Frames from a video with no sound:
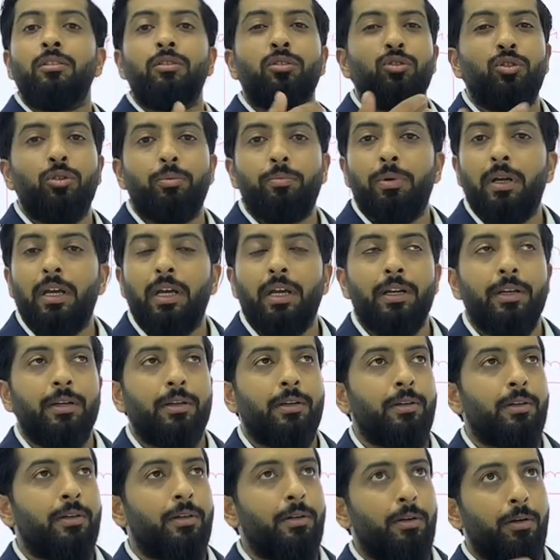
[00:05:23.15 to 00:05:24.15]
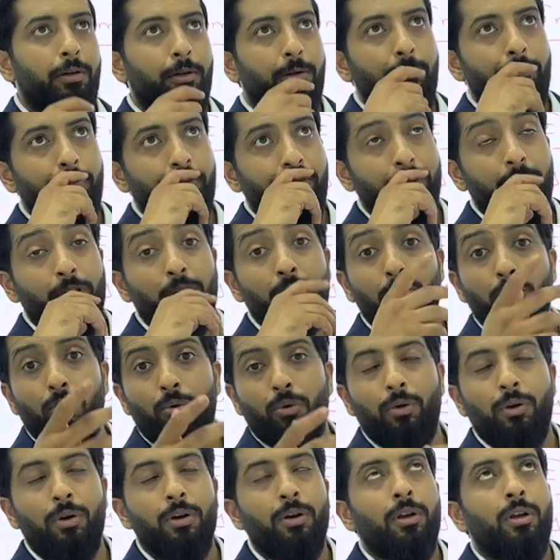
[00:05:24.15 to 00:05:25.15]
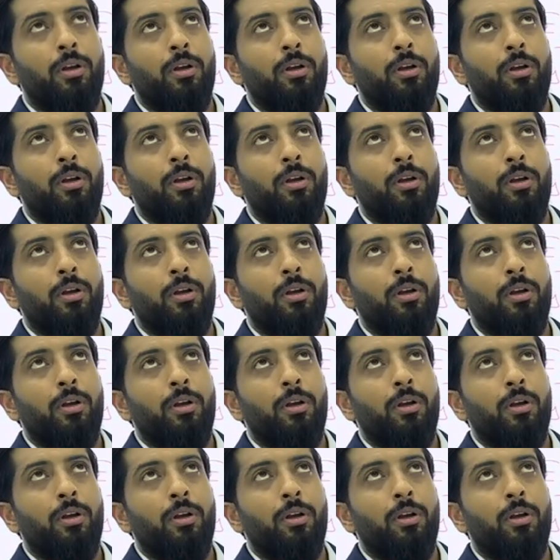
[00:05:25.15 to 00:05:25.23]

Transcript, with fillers: Japan, um, Singapore,